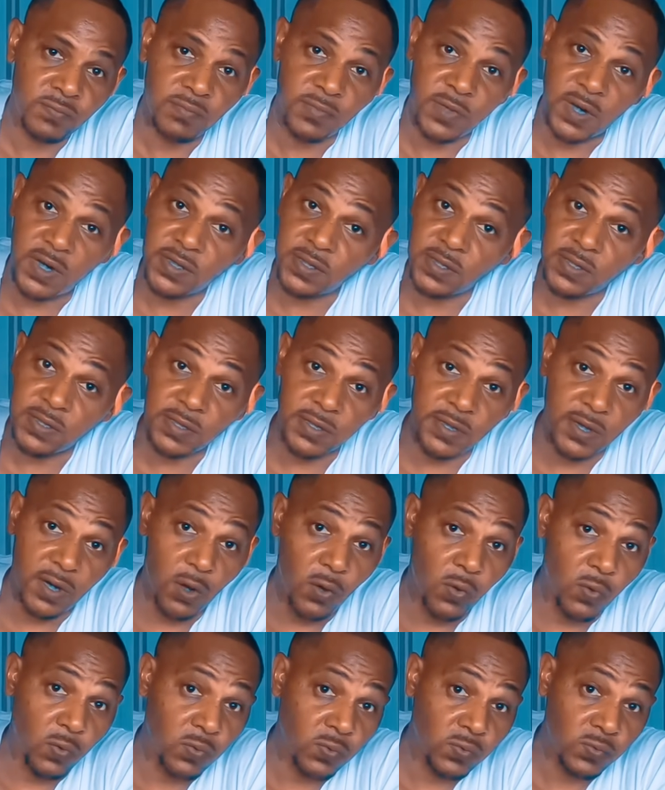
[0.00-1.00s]
they just
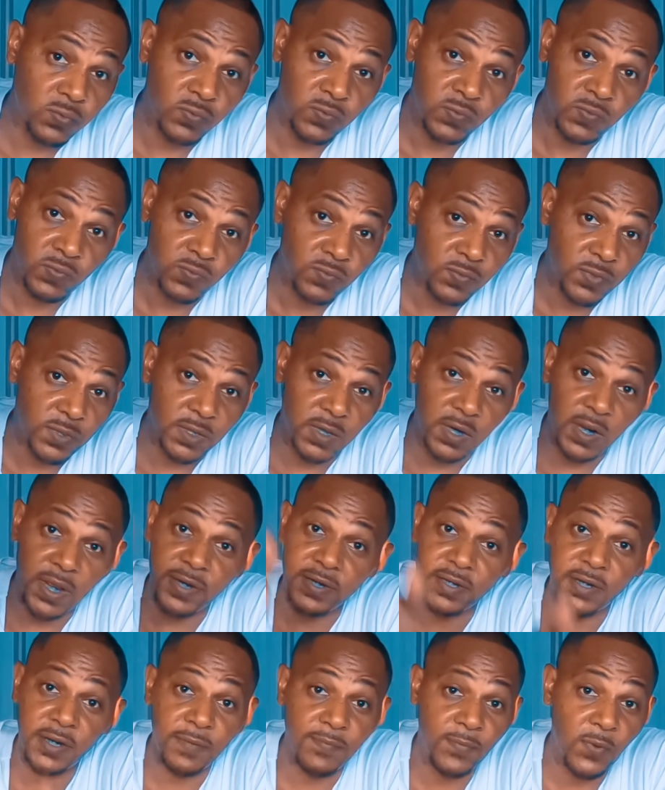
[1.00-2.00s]
go to
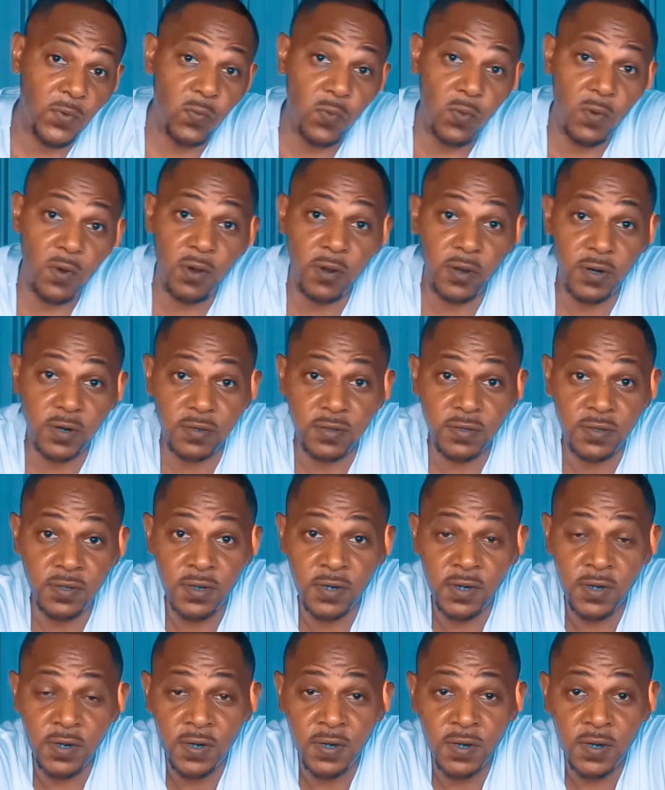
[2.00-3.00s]
like deeper water.
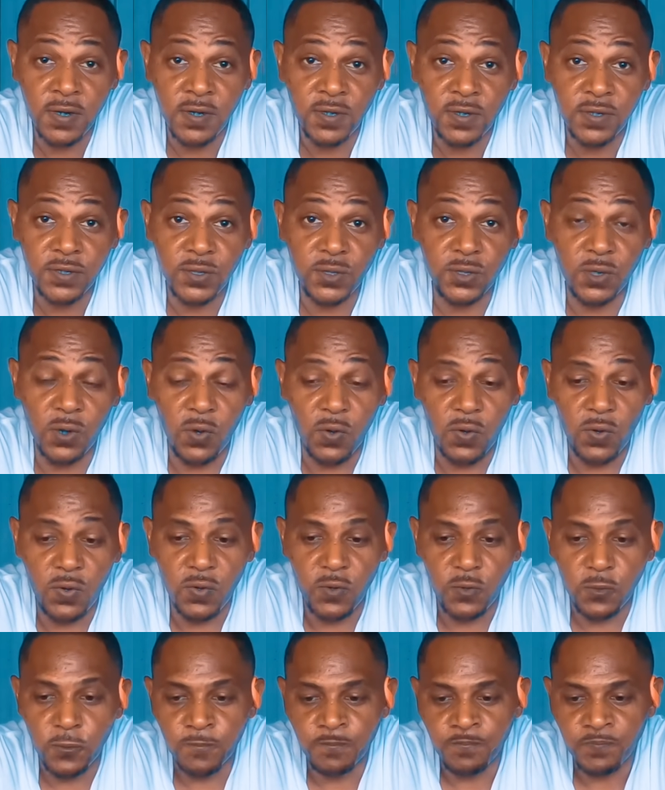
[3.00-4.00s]

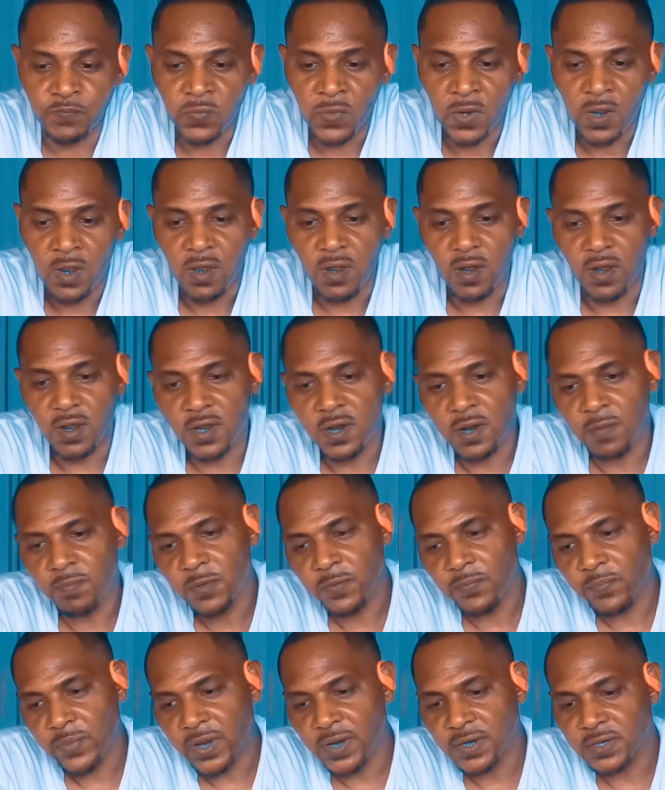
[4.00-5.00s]
So a
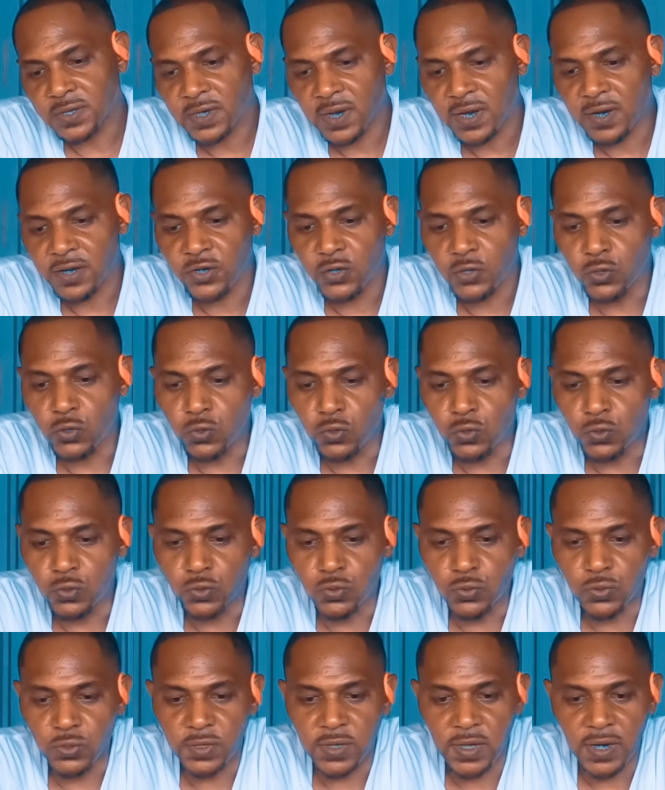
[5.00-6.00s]
couple of baits I
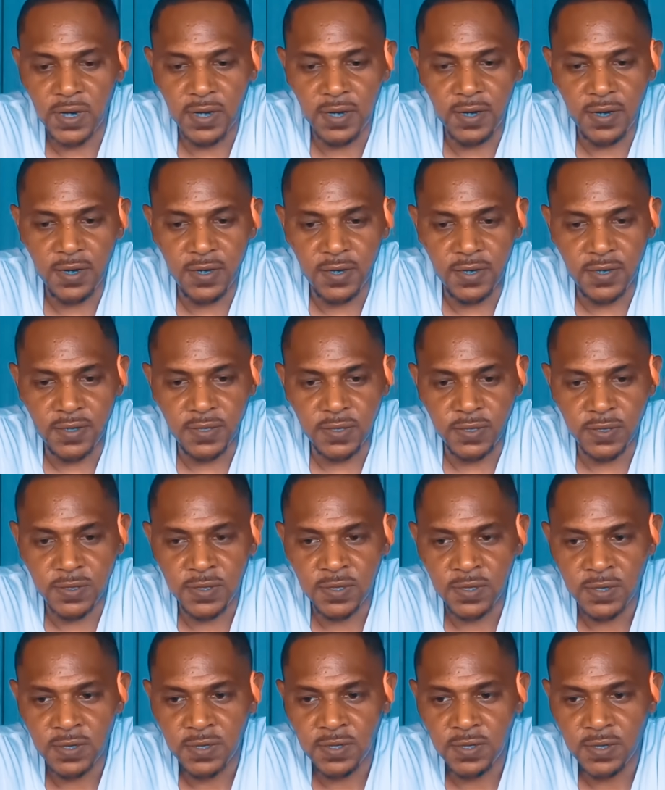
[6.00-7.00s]
use is,
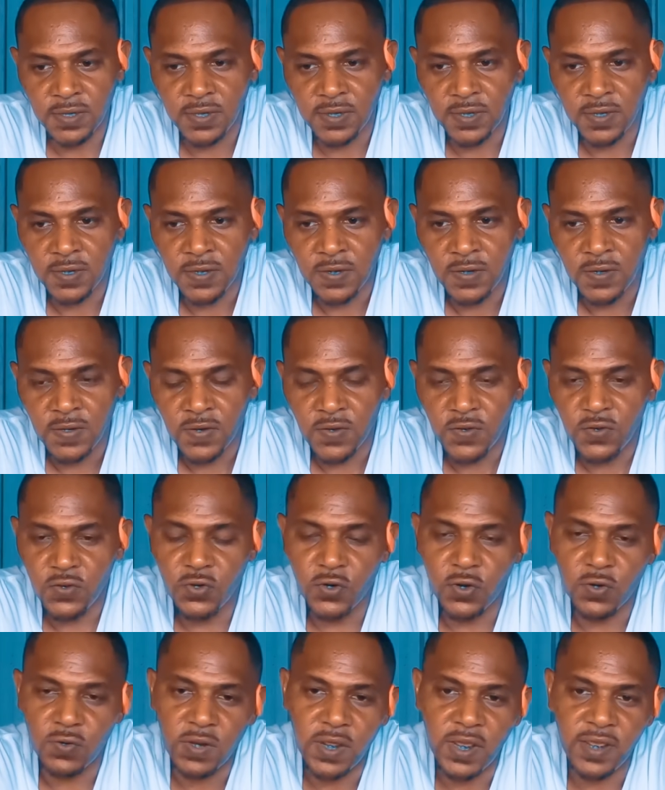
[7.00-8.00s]
you
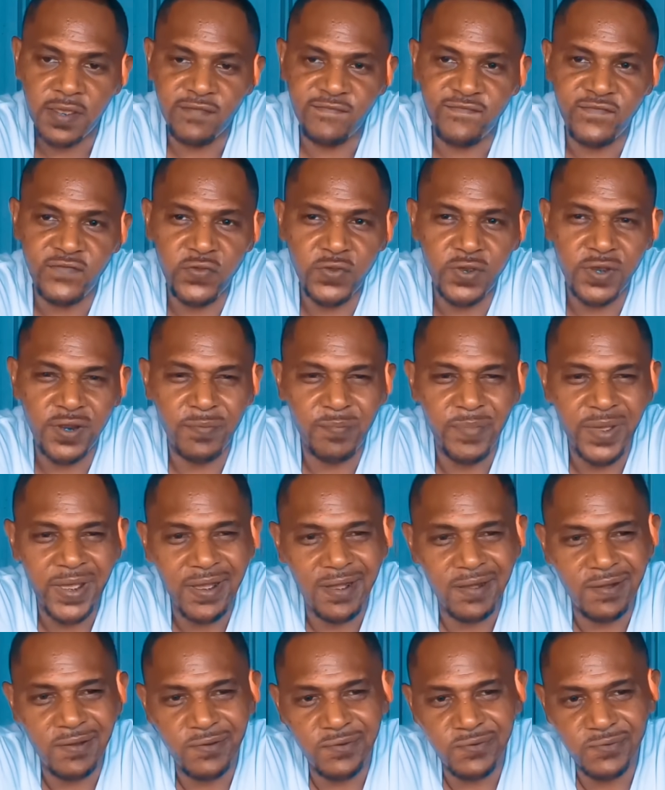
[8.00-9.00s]
know, like if you're in
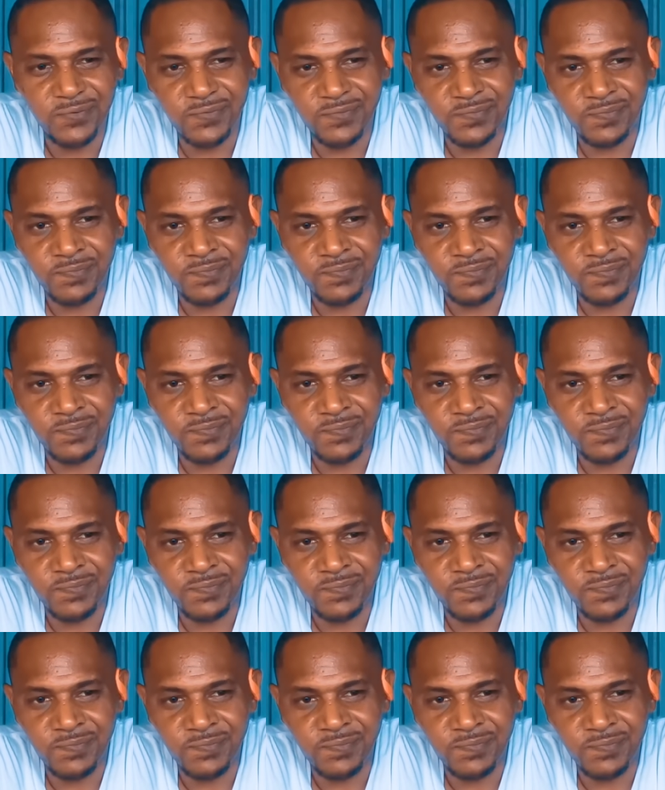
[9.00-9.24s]
about